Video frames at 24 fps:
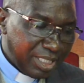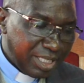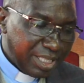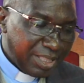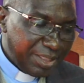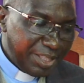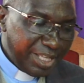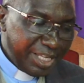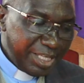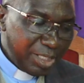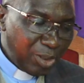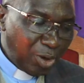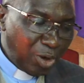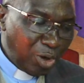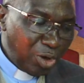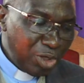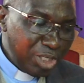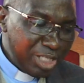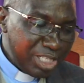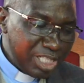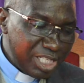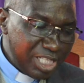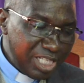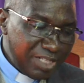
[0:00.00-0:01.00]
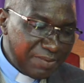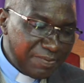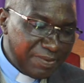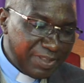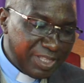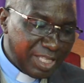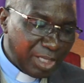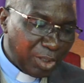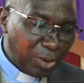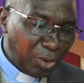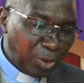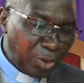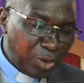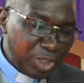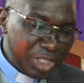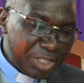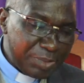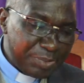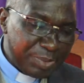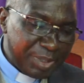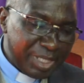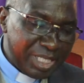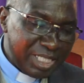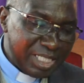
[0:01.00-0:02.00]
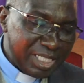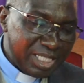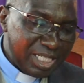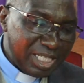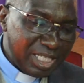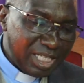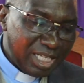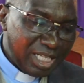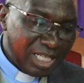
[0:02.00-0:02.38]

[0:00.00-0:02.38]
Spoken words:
they all received the Holy Spirit